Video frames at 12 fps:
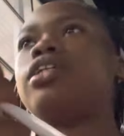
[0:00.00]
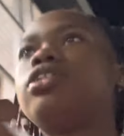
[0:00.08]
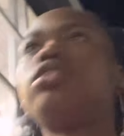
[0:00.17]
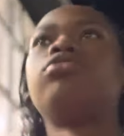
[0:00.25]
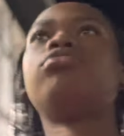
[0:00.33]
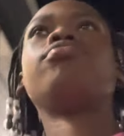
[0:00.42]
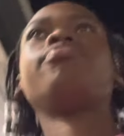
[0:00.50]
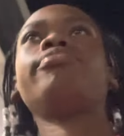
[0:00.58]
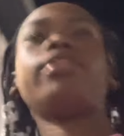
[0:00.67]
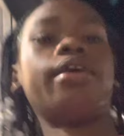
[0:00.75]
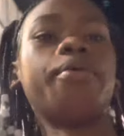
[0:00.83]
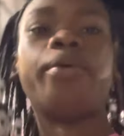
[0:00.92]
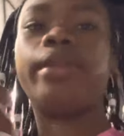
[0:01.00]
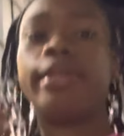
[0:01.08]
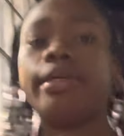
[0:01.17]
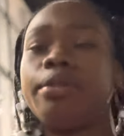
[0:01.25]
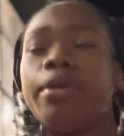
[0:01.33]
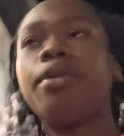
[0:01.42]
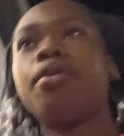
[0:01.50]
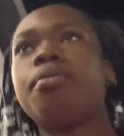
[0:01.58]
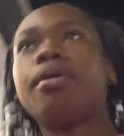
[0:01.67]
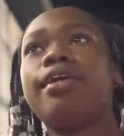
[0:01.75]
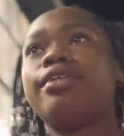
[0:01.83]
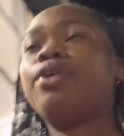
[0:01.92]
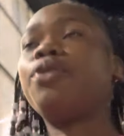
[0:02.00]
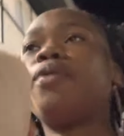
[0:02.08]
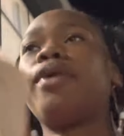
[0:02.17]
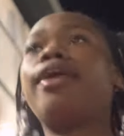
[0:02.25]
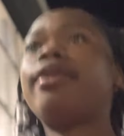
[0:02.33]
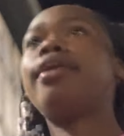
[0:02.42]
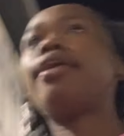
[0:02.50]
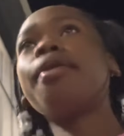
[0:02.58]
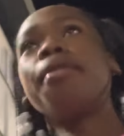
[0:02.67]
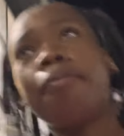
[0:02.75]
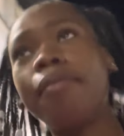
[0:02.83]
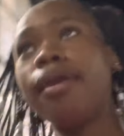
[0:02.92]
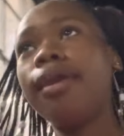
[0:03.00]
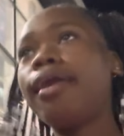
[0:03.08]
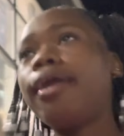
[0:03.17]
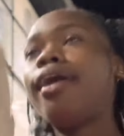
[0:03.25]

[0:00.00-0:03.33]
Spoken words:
to go get Wendy's right now because I'm going to kill me.